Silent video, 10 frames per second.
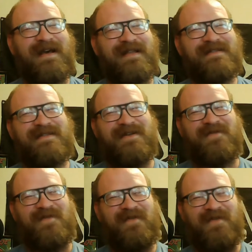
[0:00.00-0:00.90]
and
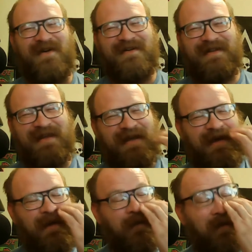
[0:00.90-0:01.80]
so we walked.
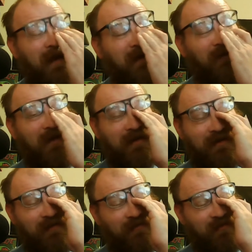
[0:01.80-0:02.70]
We had to walk
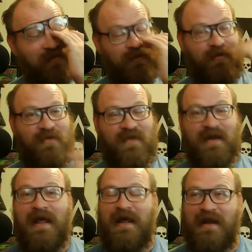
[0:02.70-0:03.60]
through the thing.
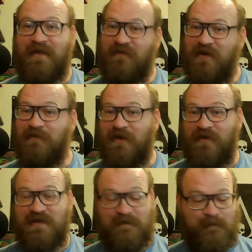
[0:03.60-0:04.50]
Now the funny part
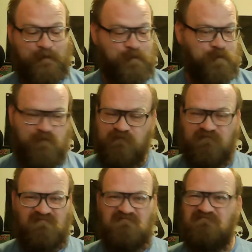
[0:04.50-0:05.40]
was,
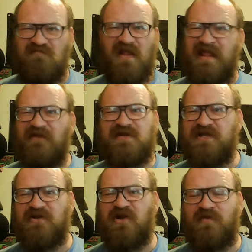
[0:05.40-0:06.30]
there was
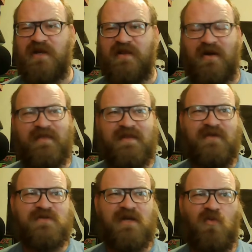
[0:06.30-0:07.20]
still nobody there. I think there
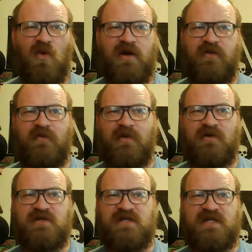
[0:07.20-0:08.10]
was like one other
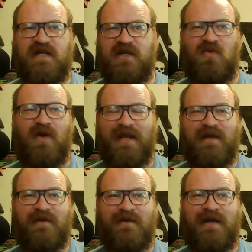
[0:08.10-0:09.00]
person sitting in the waiting
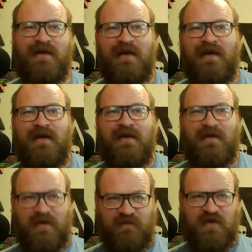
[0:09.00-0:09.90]
area
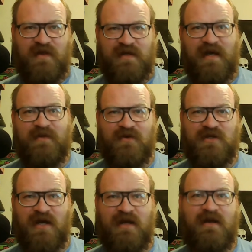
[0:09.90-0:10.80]
after they'd got their
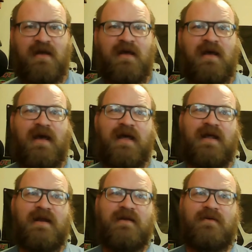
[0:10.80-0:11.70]
shot.
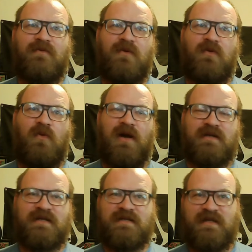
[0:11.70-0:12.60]
And when we walked
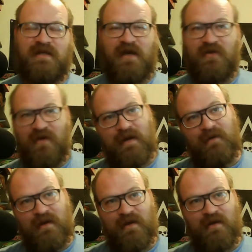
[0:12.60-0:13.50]
into the other
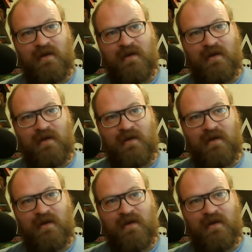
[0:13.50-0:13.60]
area,